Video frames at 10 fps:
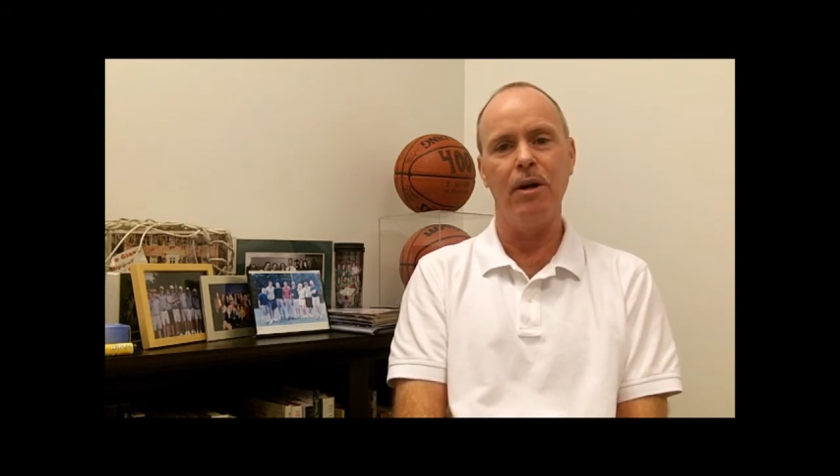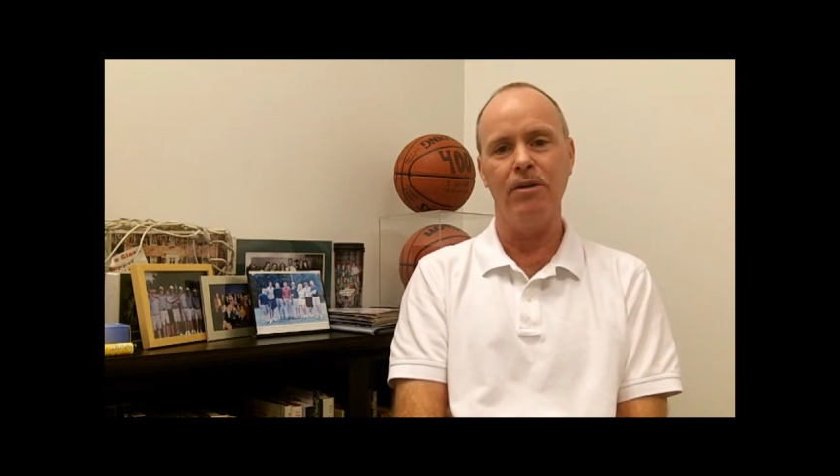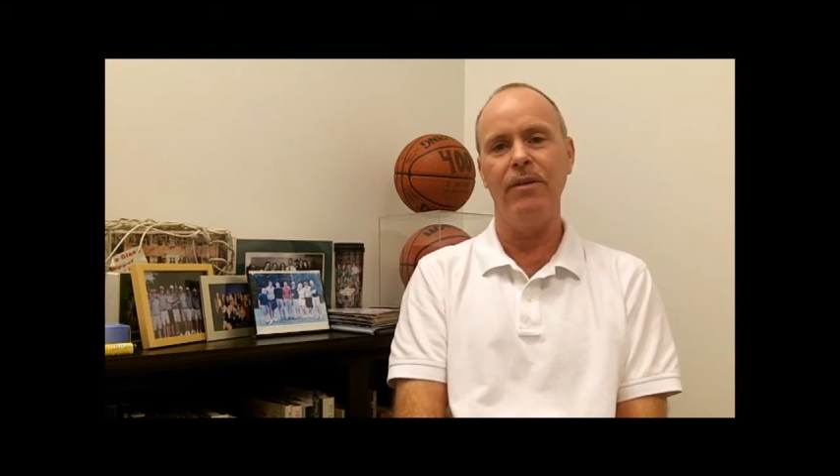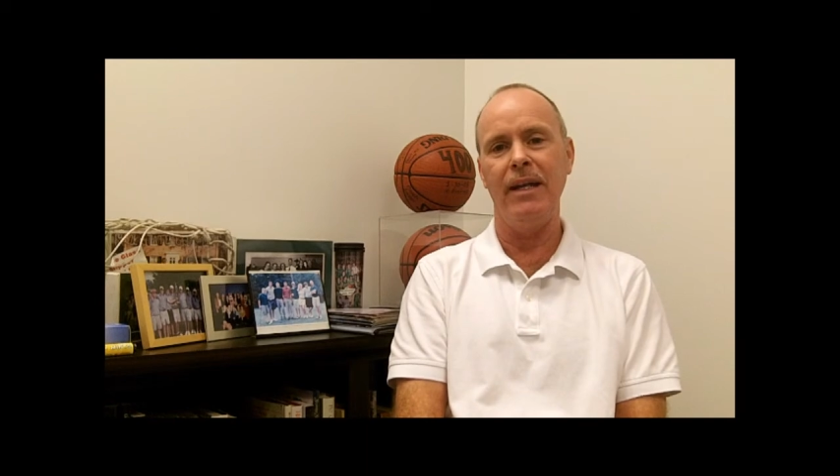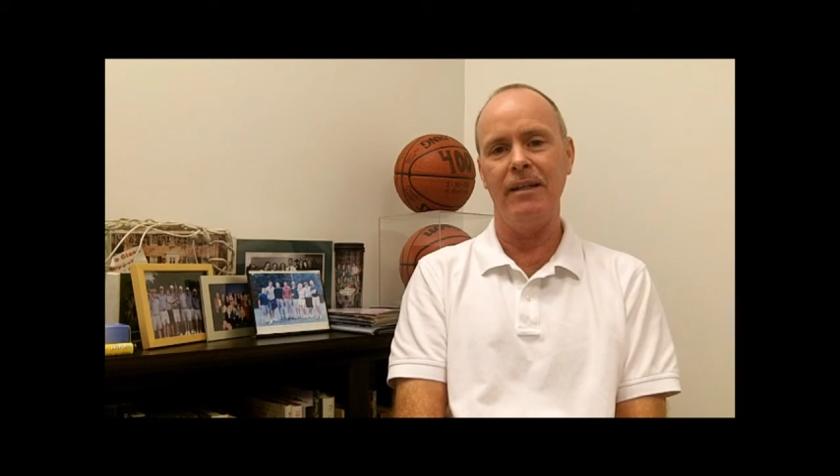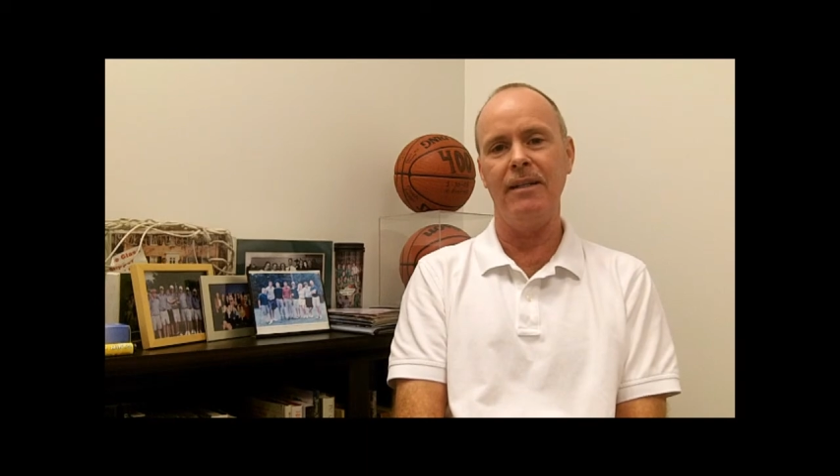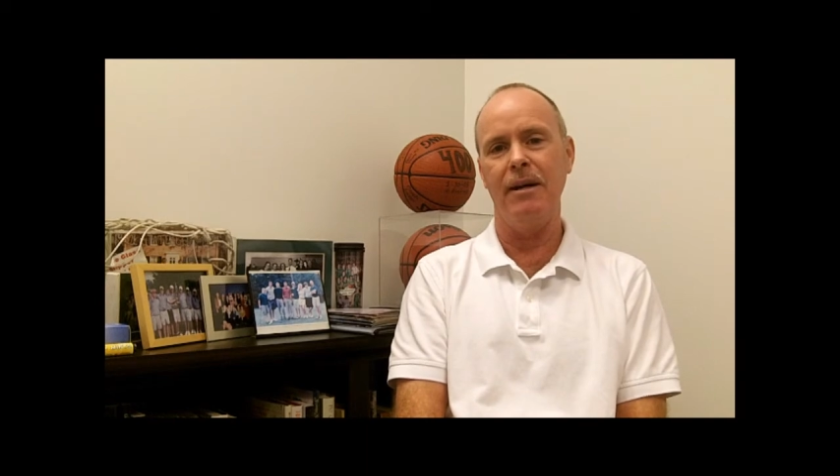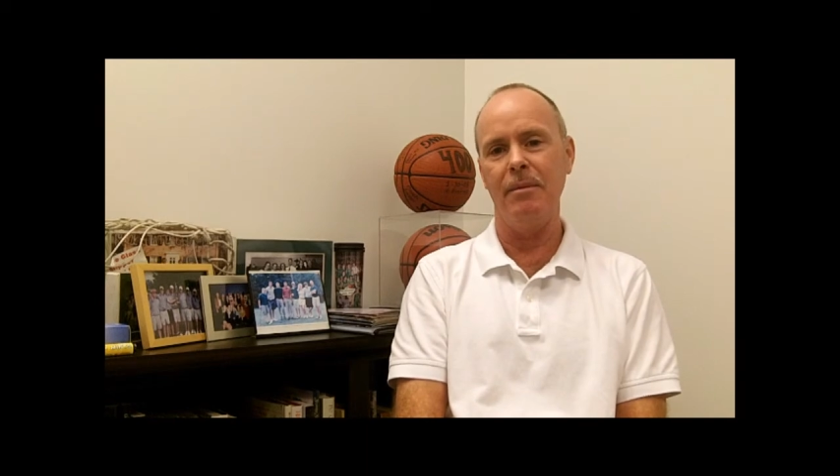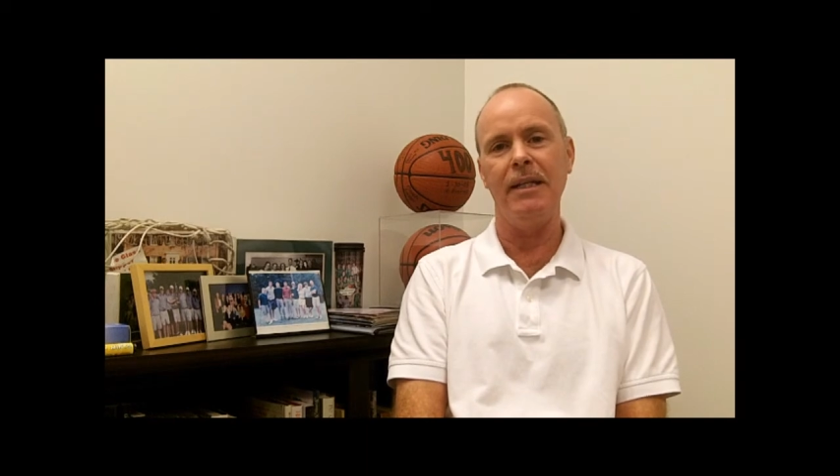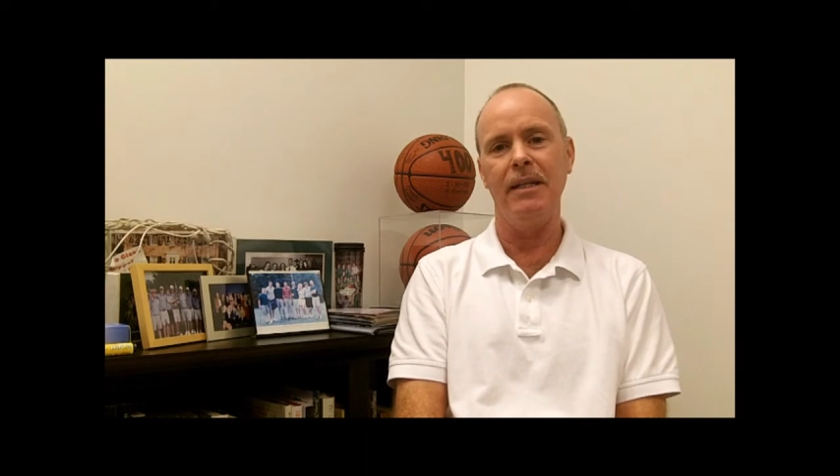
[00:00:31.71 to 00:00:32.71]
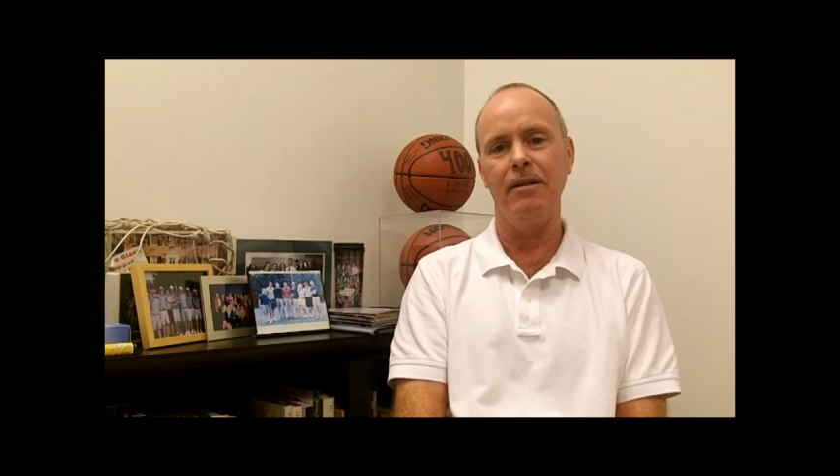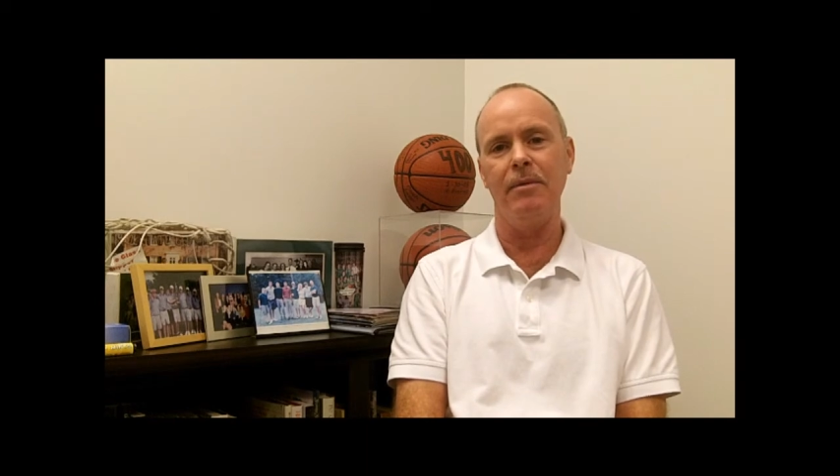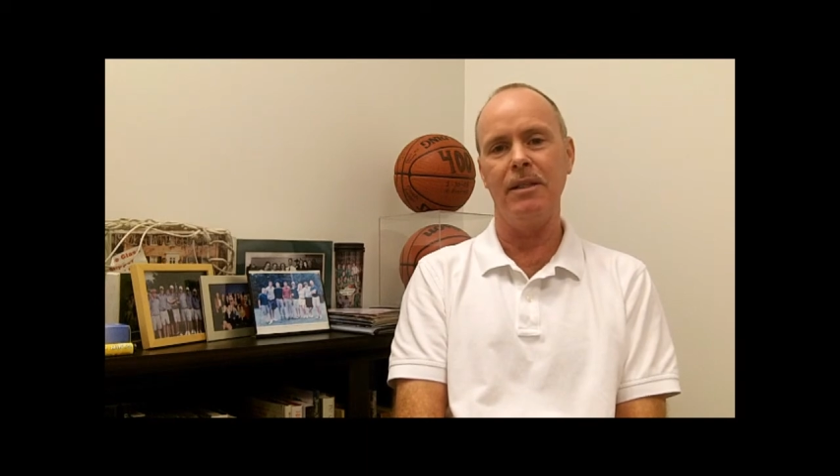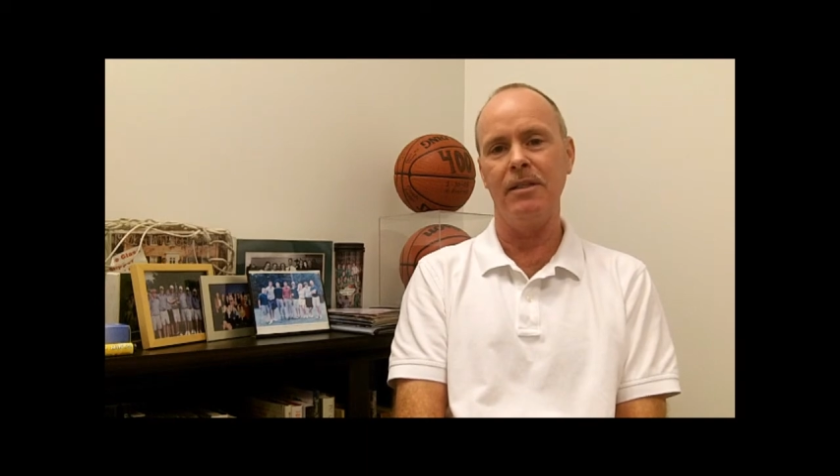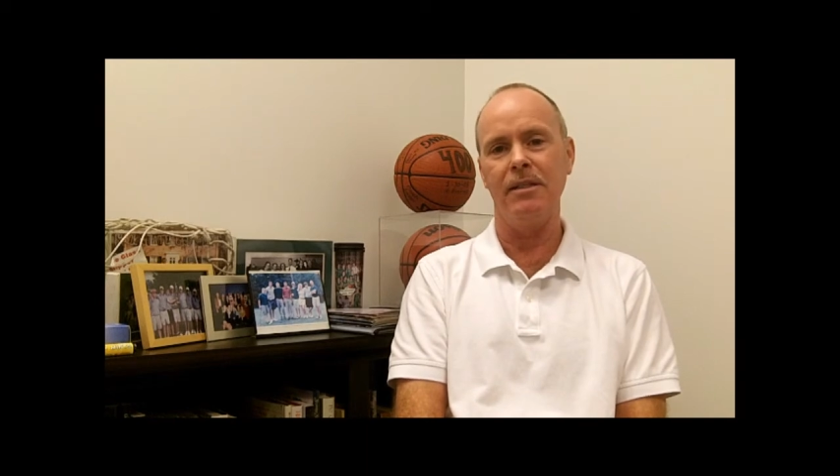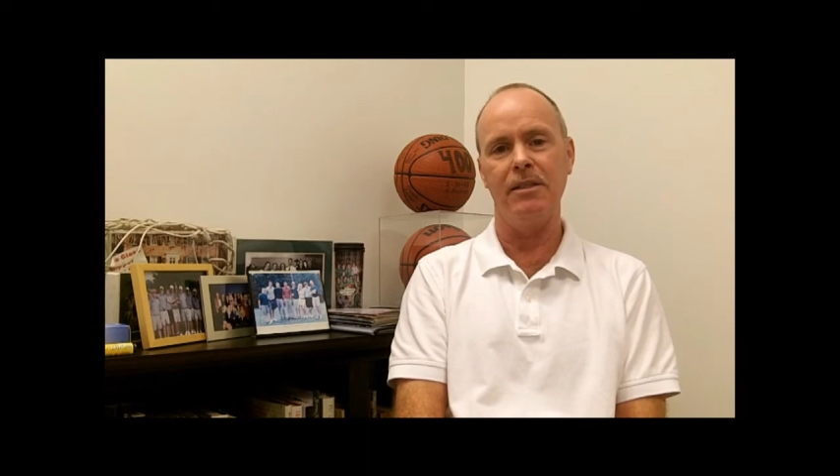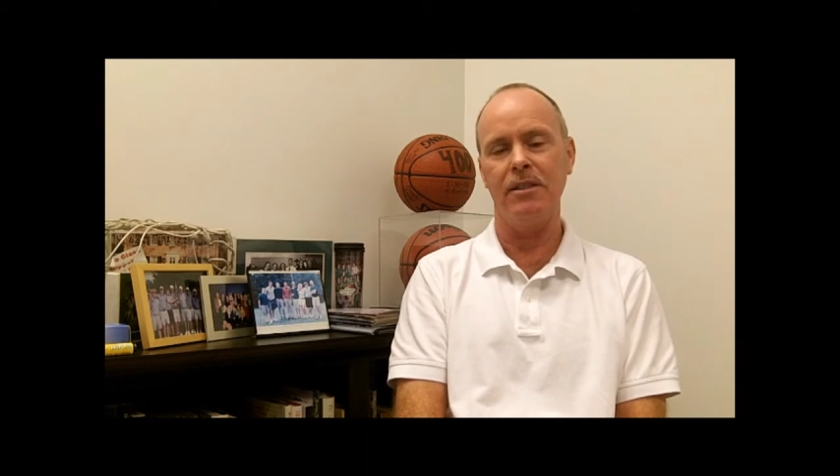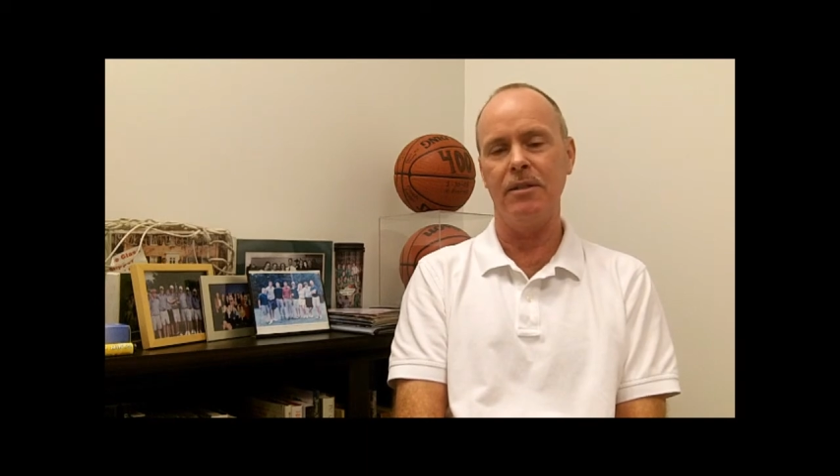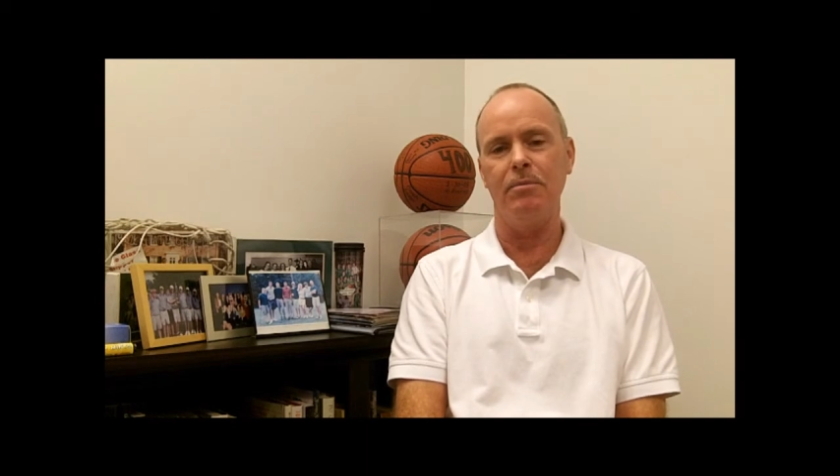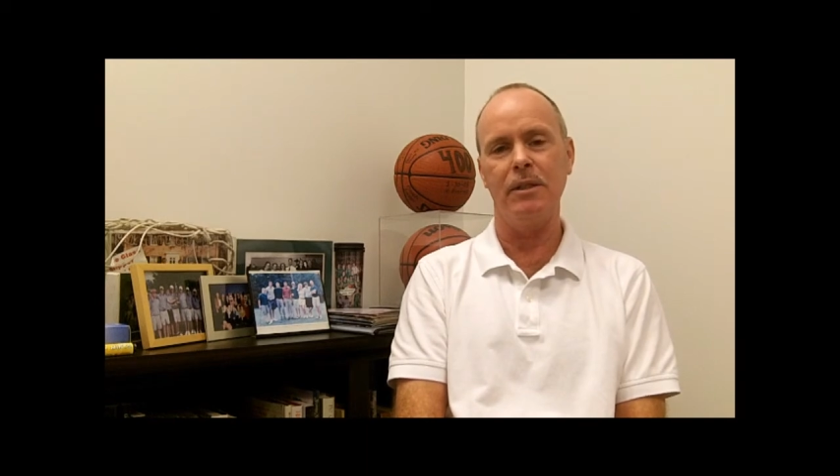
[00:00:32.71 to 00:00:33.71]
motivated to come in here because it's
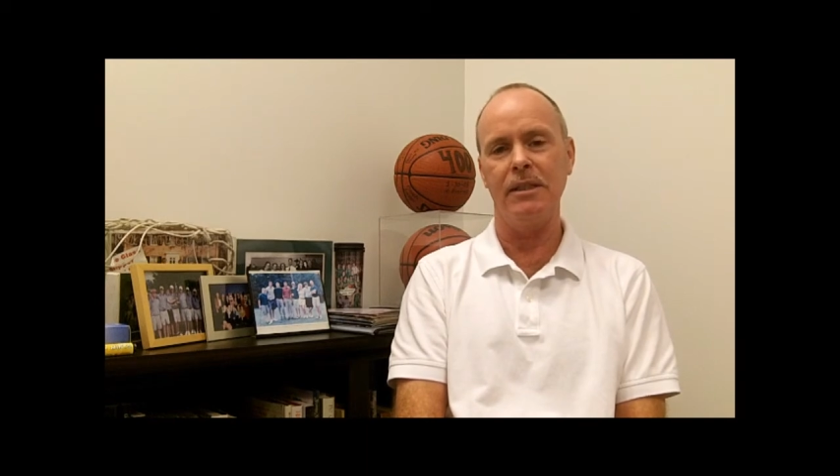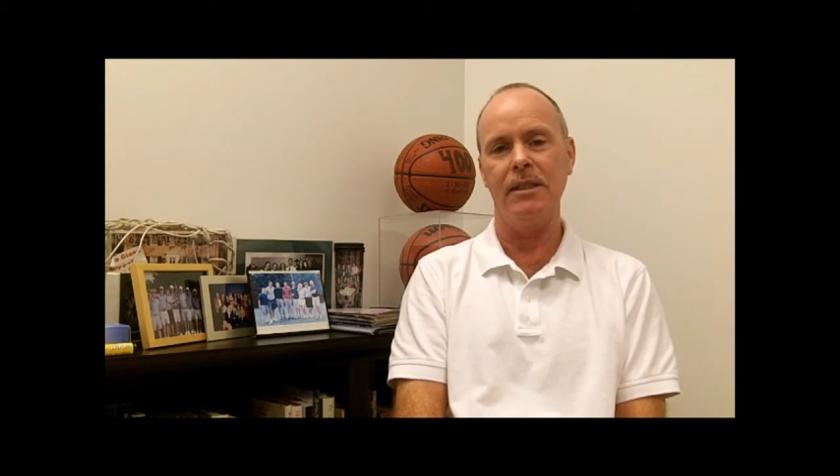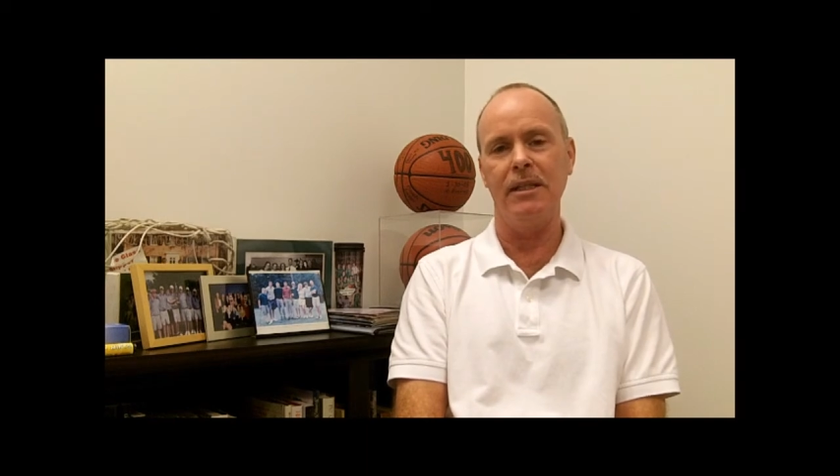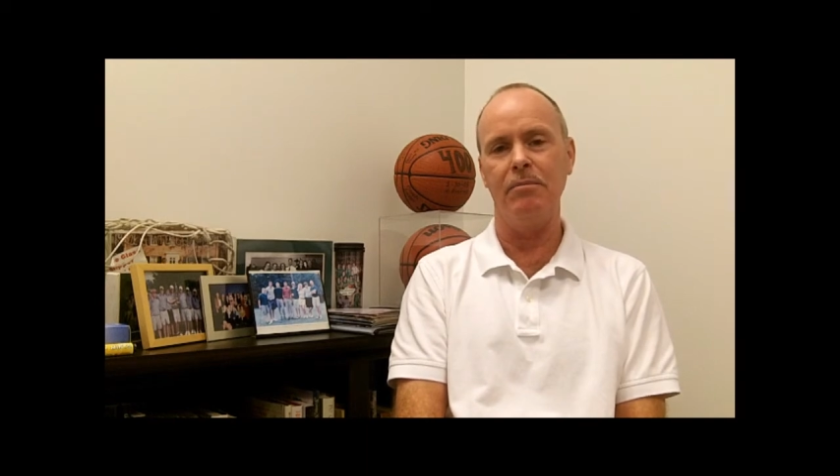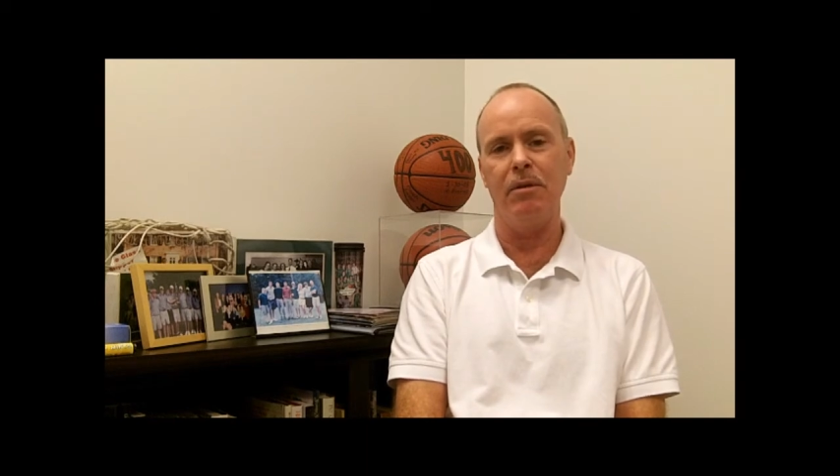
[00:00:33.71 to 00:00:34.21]
such a pristine,